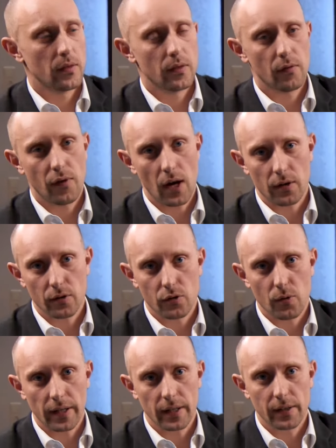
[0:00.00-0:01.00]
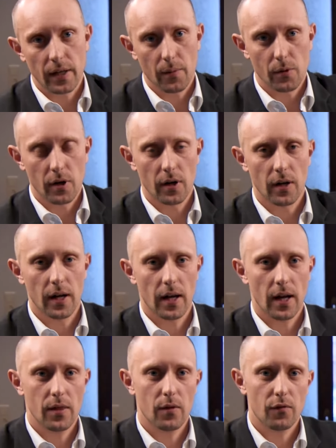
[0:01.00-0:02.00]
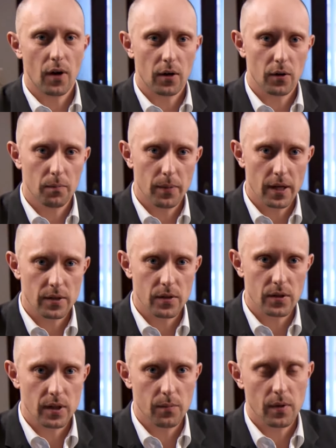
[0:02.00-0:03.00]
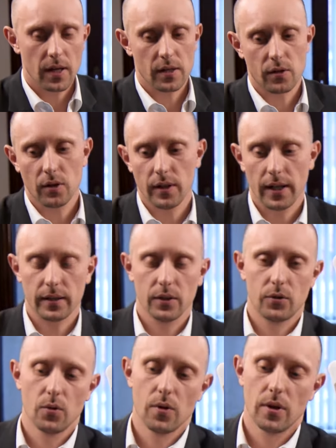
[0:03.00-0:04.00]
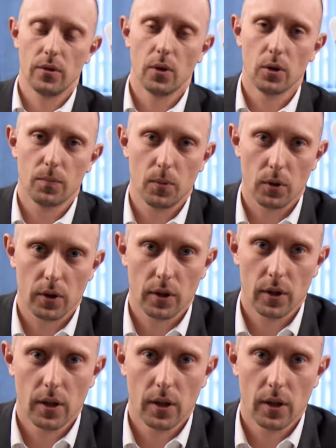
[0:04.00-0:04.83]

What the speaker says: The PHACON tracking camera and the PHACON base system is connected to the notebook.